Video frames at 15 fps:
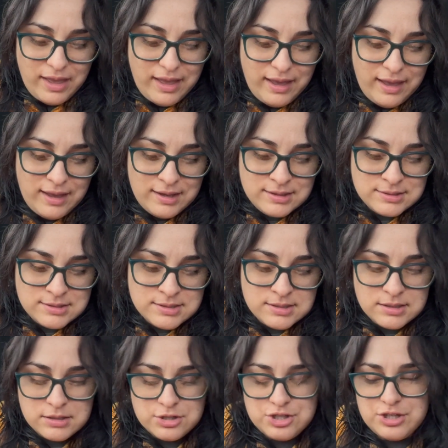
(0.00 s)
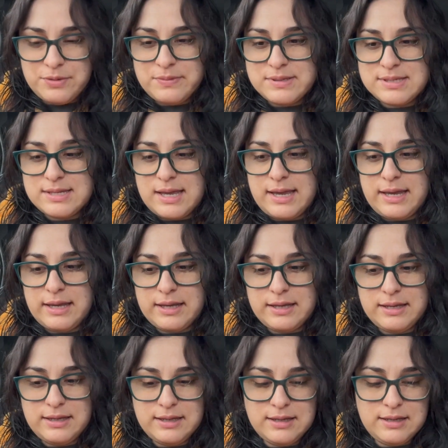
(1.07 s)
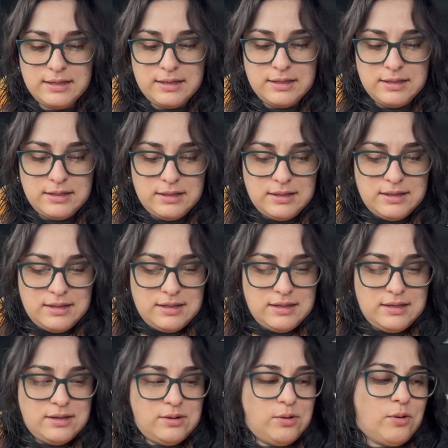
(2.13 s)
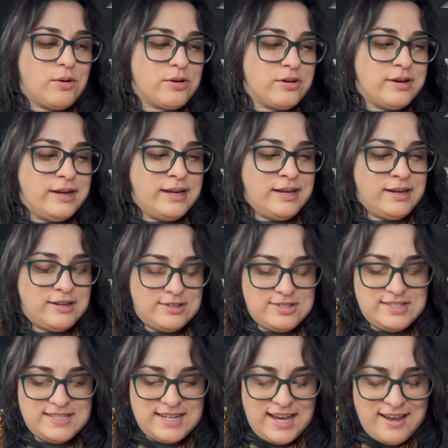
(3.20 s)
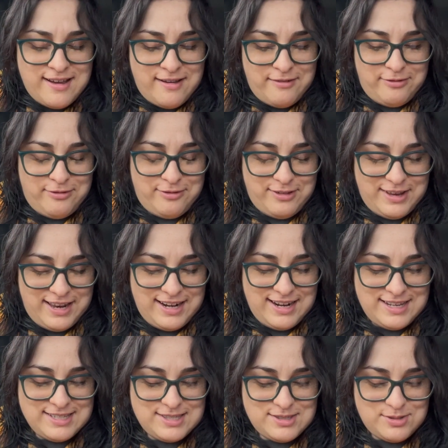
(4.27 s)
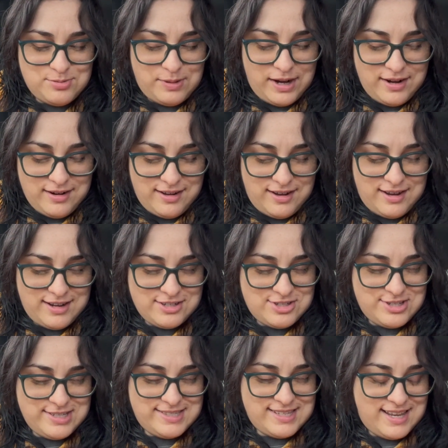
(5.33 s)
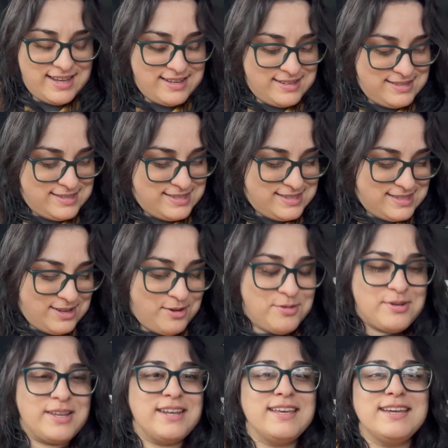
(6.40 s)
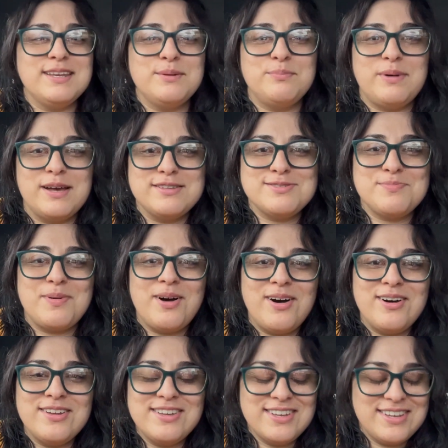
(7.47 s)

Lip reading: and she was like ordering her stuff, and I swear to God, she says, "Oh, can I get a buzz ball?"